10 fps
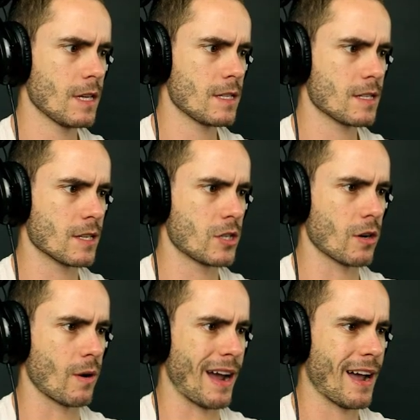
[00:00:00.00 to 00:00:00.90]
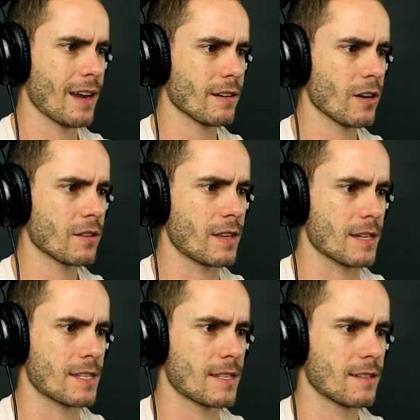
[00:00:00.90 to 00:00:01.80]
This isn't too hard. I got
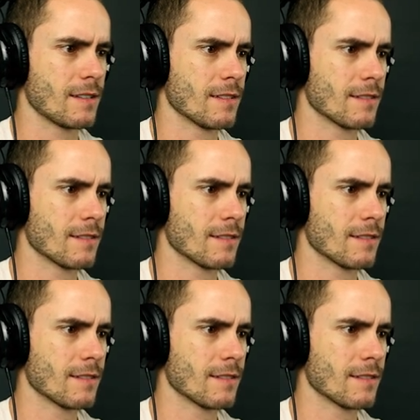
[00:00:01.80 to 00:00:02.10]
this.